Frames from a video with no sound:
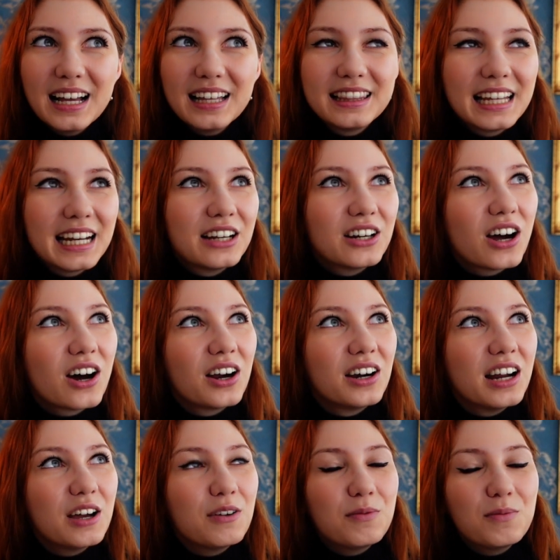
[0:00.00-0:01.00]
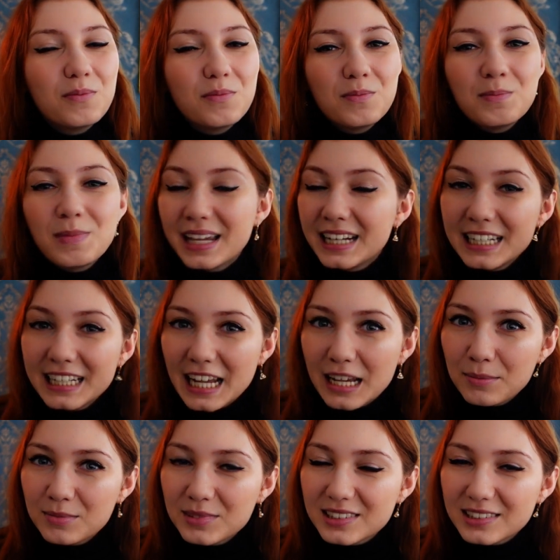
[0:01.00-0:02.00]
There are many
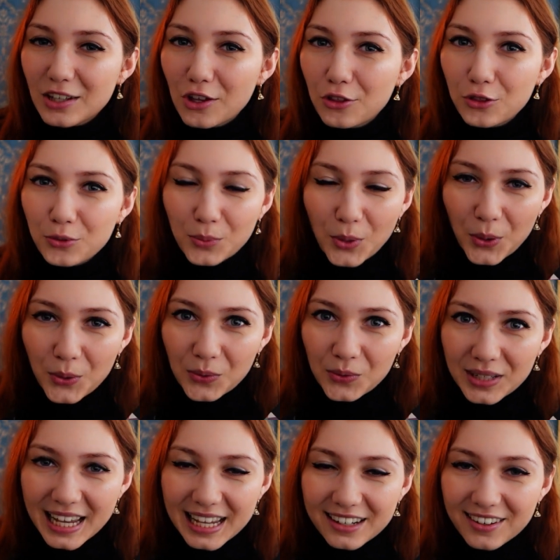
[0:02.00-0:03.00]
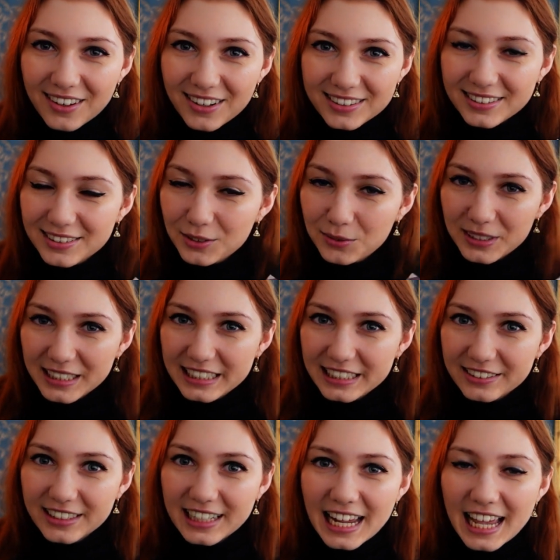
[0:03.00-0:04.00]
names thrown at us, the
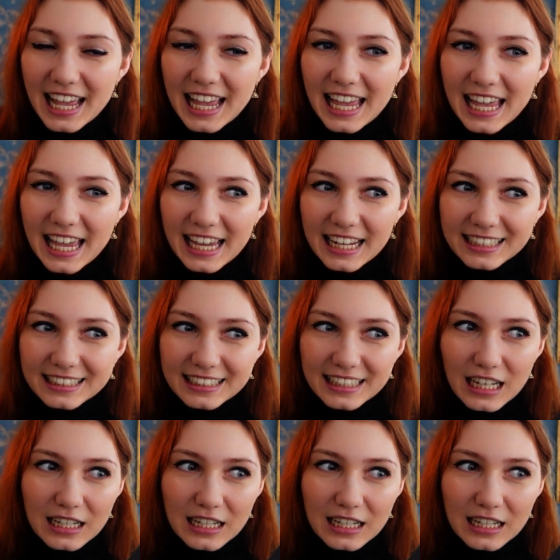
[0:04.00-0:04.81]
reader, and